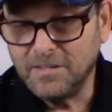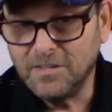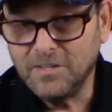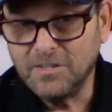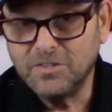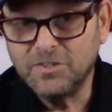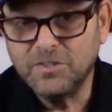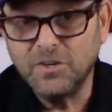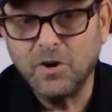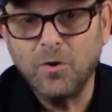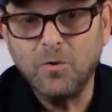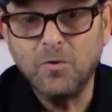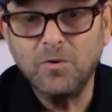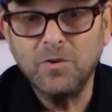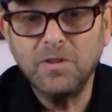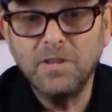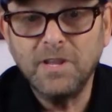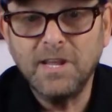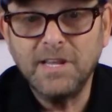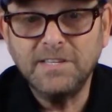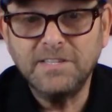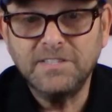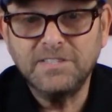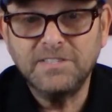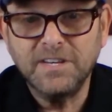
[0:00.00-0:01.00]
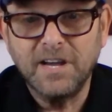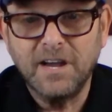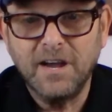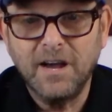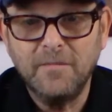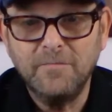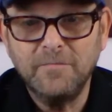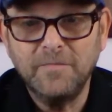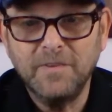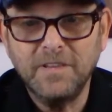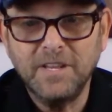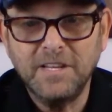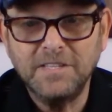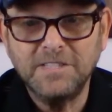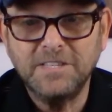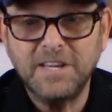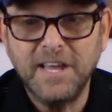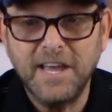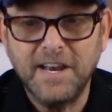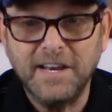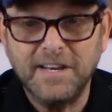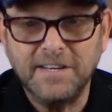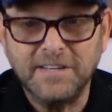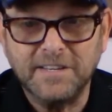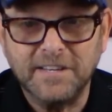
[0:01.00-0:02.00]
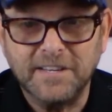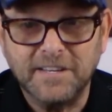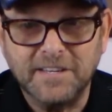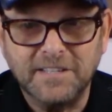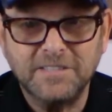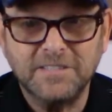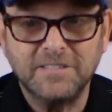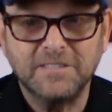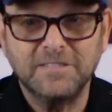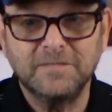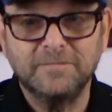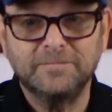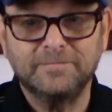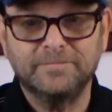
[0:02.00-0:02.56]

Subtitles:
So let's get into this.